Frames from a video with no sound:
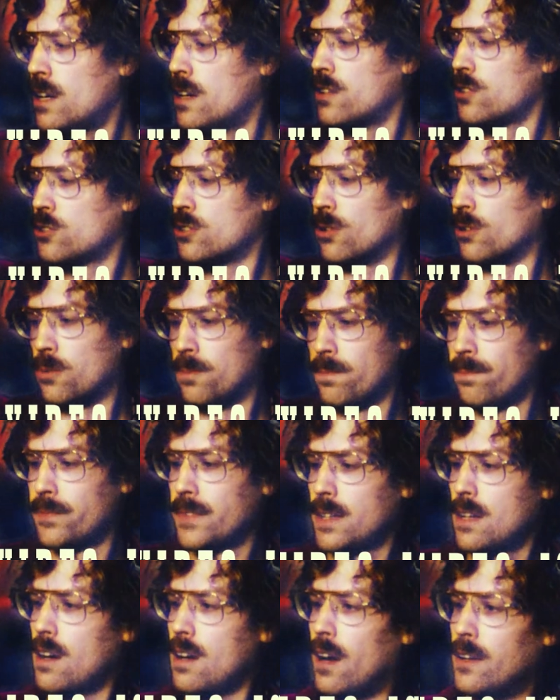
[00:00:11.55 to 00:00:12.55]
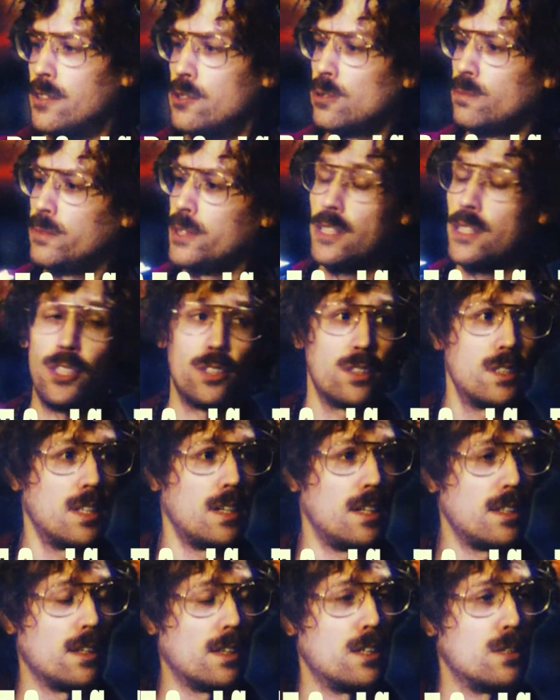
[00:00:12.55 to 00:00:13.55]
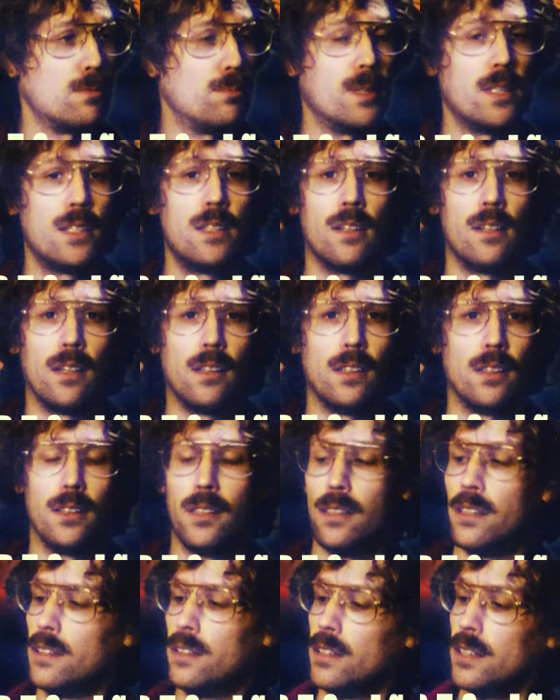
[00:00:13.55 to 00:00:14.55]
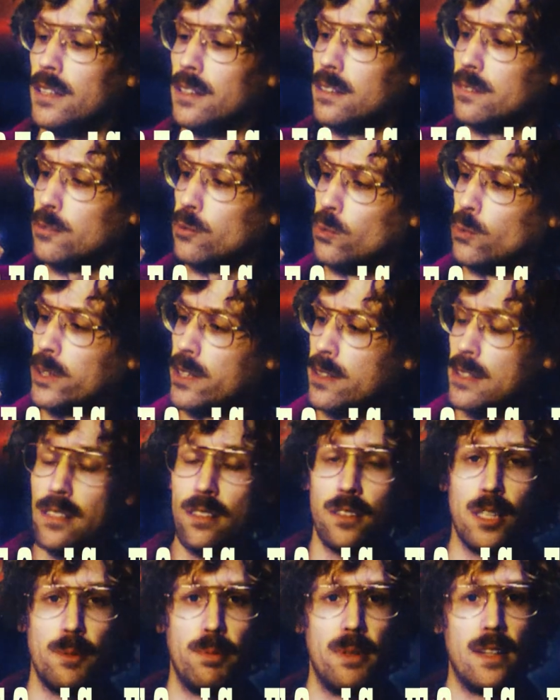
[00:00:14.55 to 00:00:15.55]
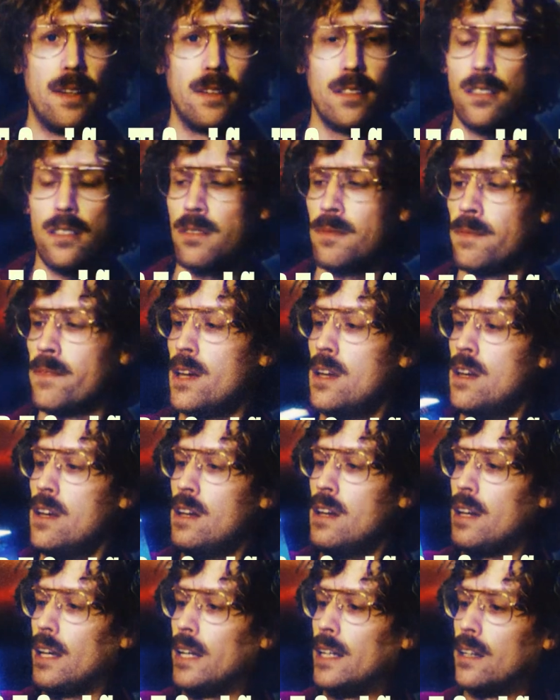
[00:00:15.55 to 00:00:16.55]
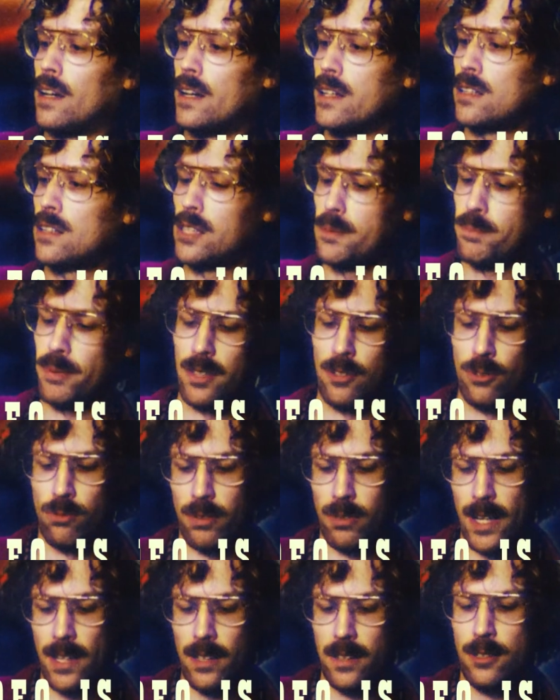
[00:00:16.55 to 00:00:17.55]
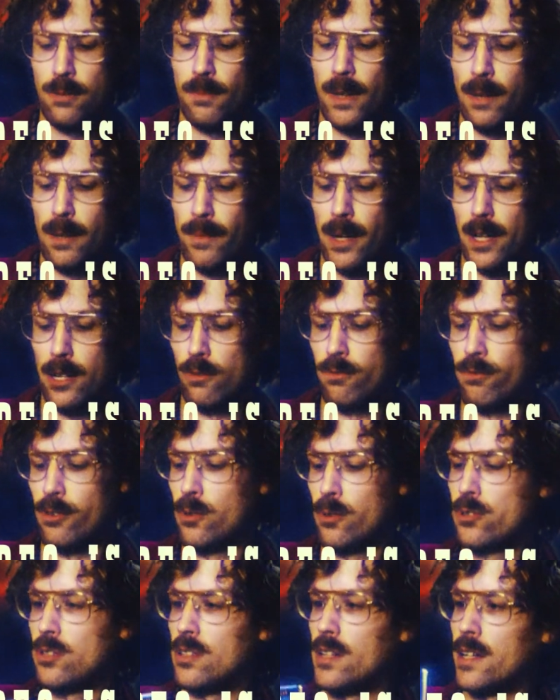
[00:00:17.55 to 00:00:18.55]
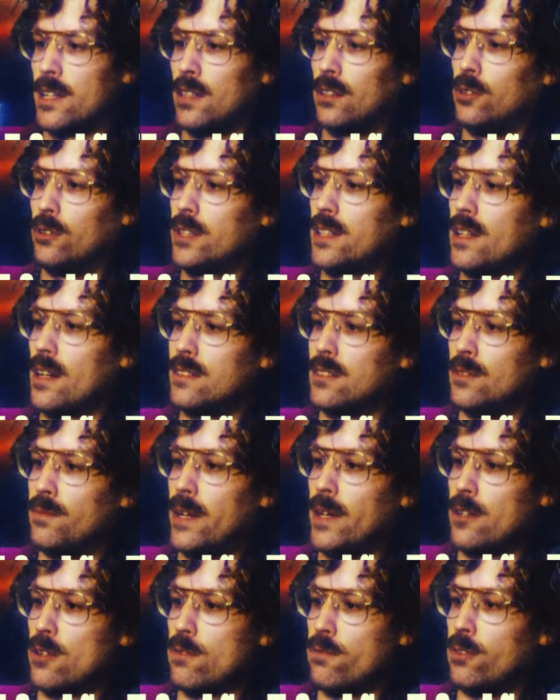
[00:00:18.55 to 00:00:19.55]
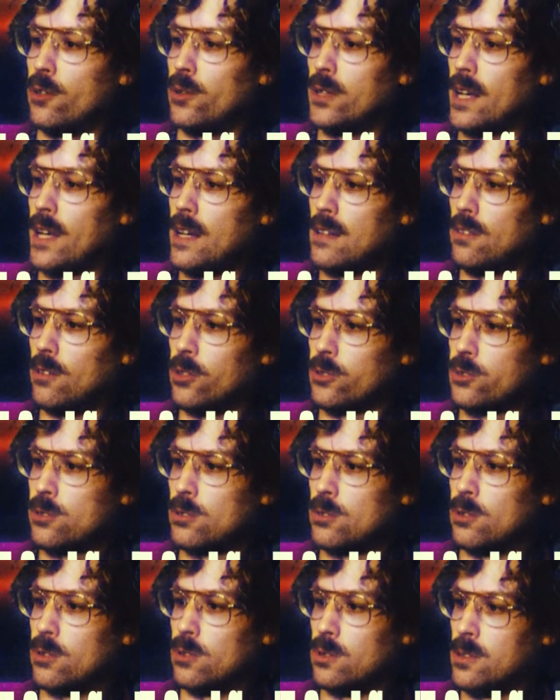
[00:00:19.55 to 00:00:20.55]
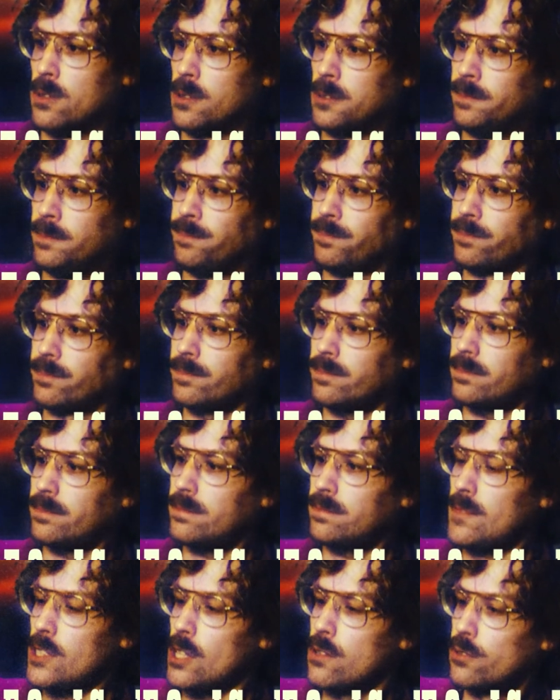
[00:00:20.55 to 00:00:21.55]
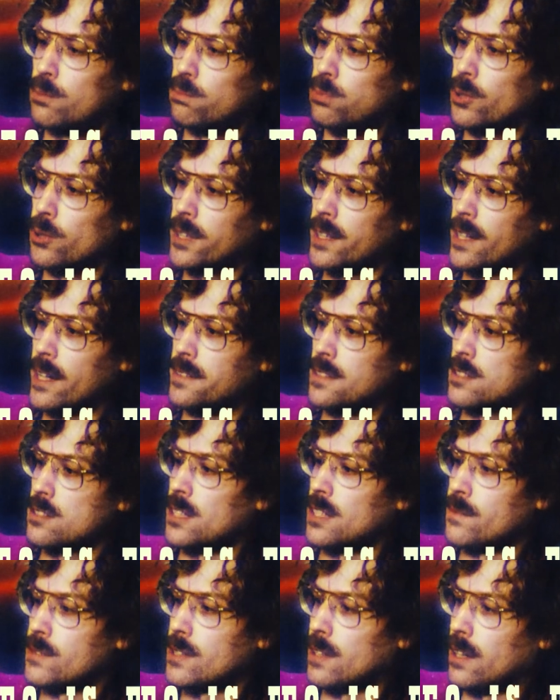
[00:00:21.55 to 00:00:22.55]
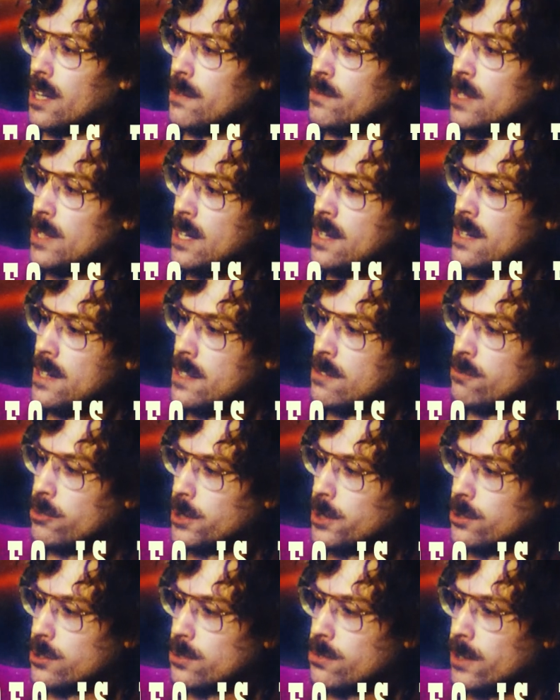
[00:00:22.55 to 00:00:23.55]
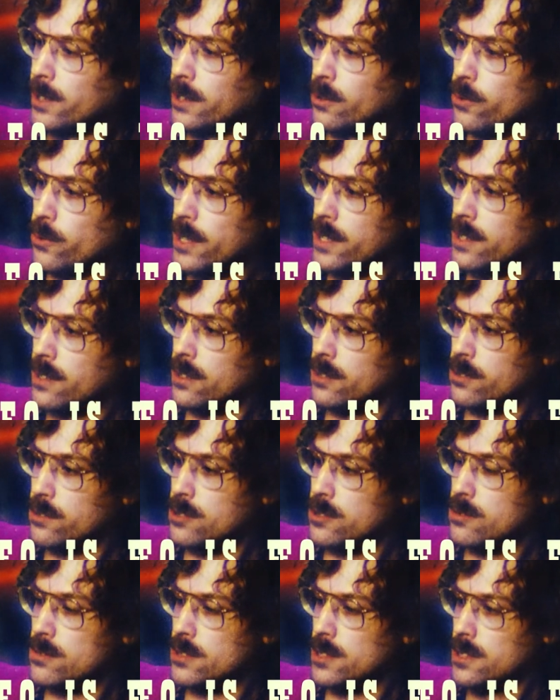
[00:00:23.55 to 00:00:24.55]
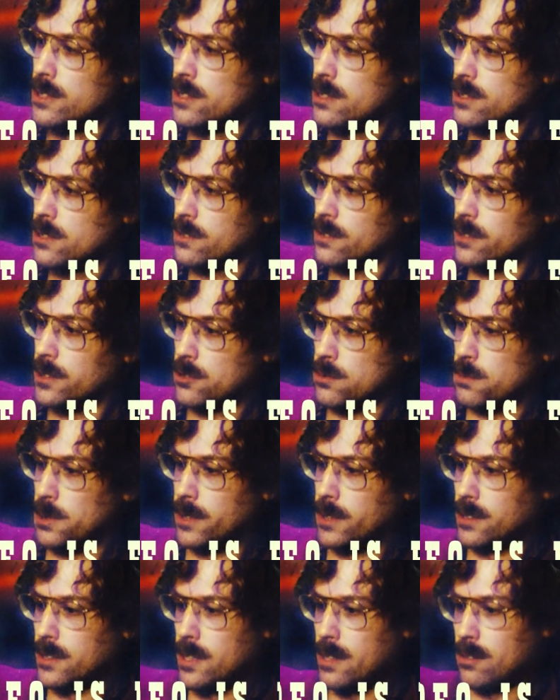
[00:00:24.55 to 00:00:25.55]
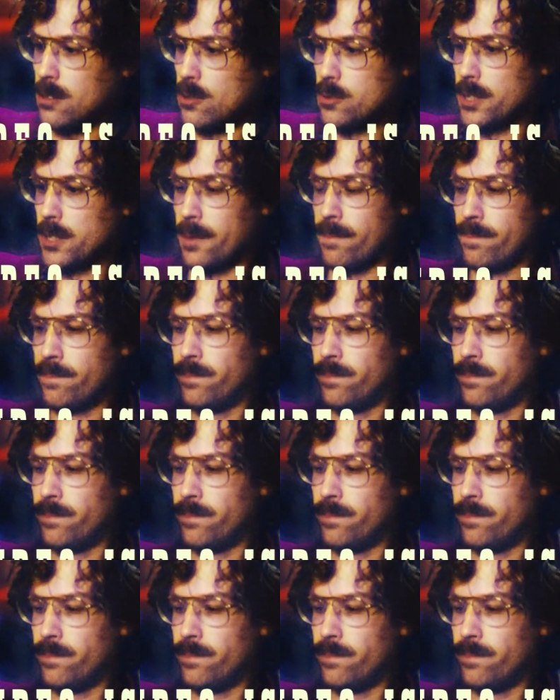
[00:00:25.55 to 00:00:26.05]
So I normally just take a big one of these clippy things, and I clip it directly to my microphone so that I can look at the microphone and also the book at the same time. We can just find a way here to do this. Okay.